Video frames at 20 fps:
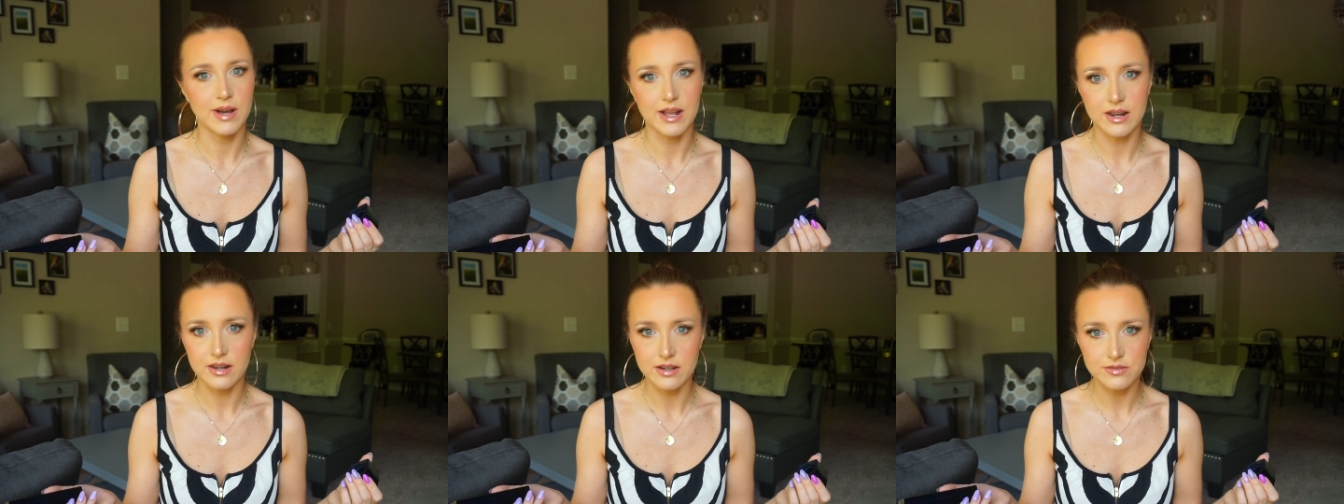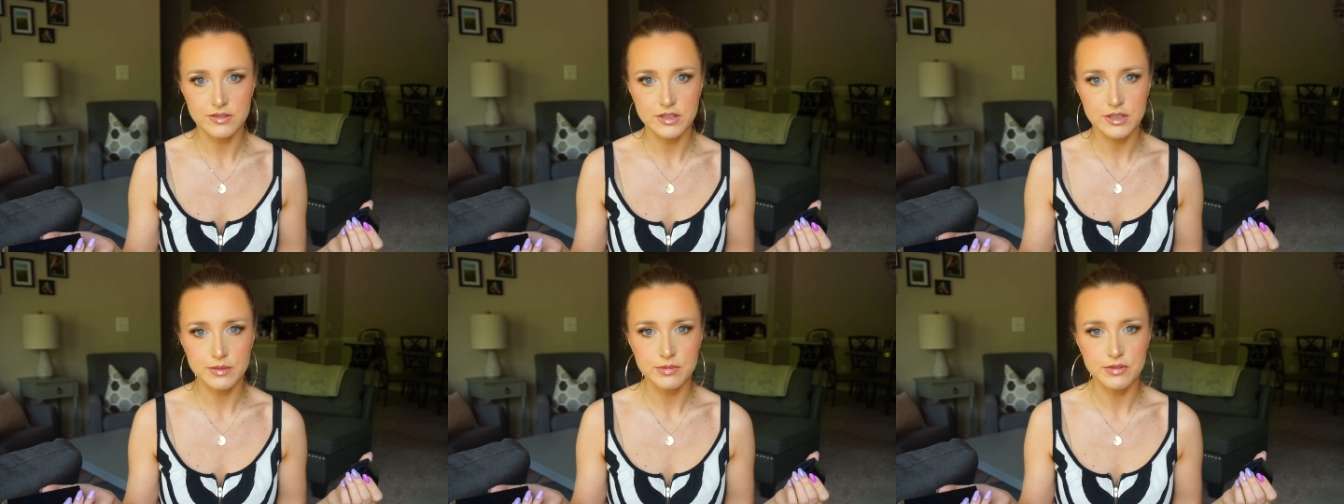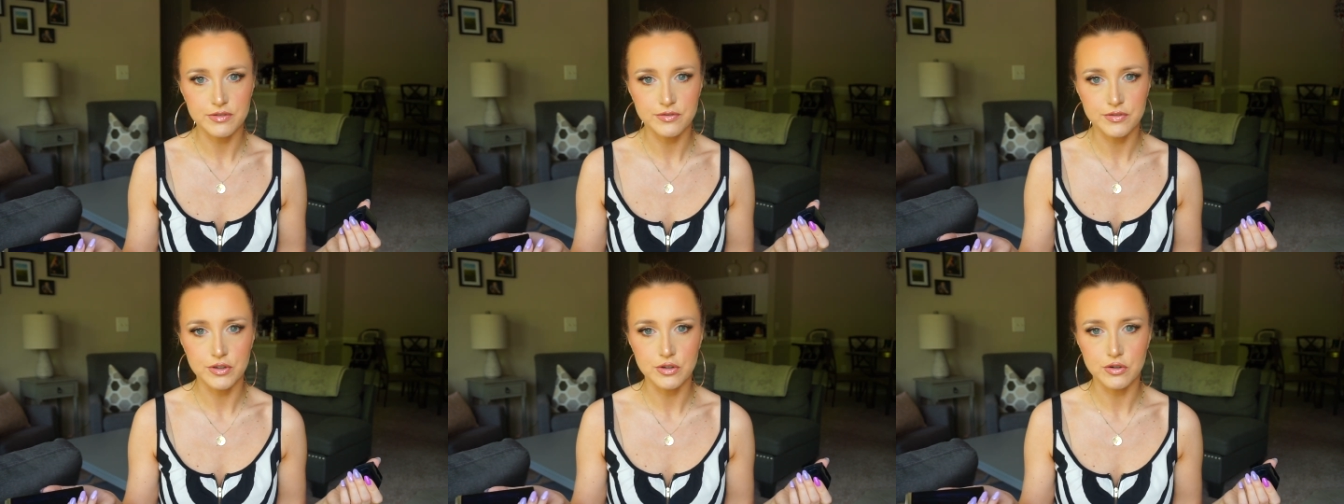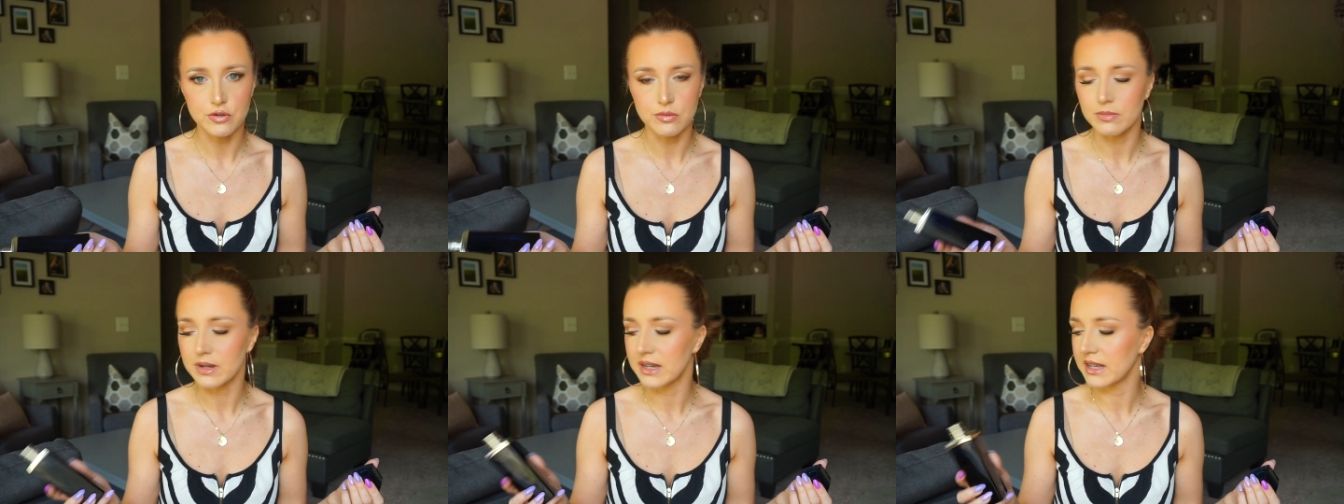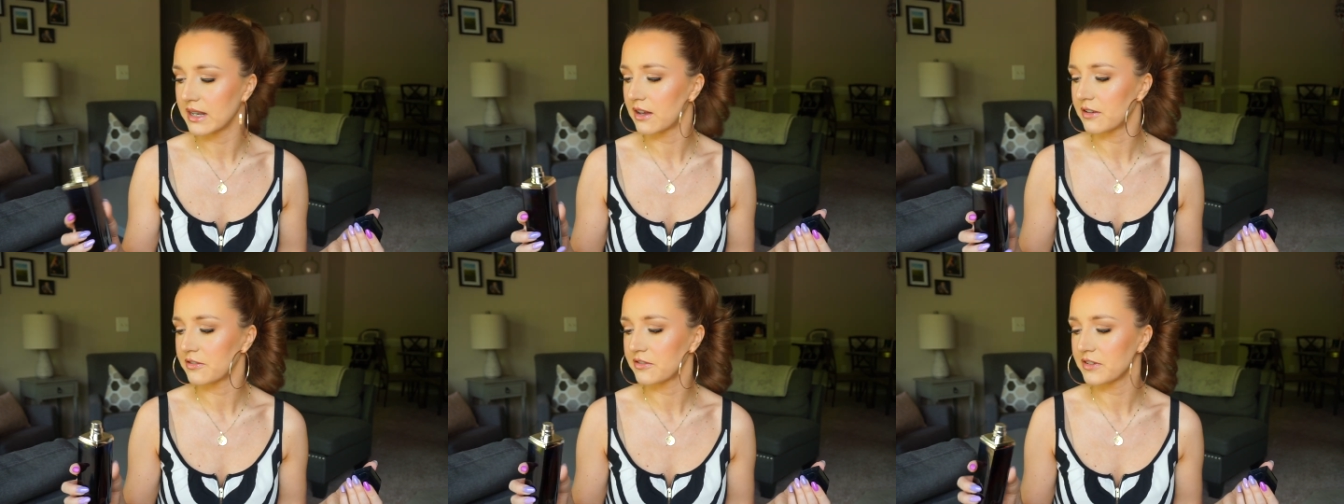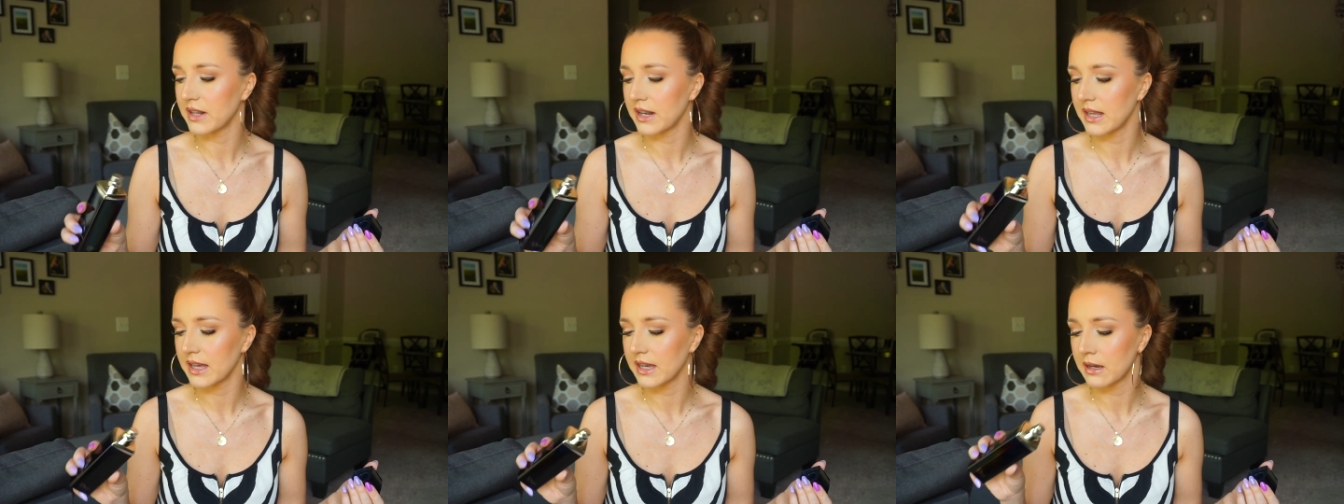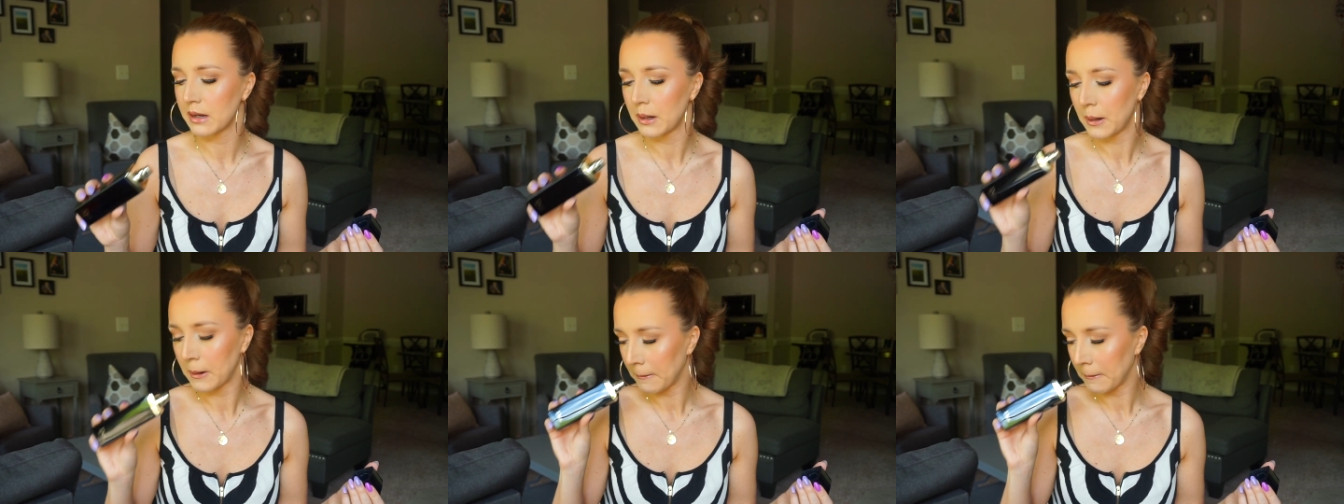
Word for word: I love this perfume, and I feel like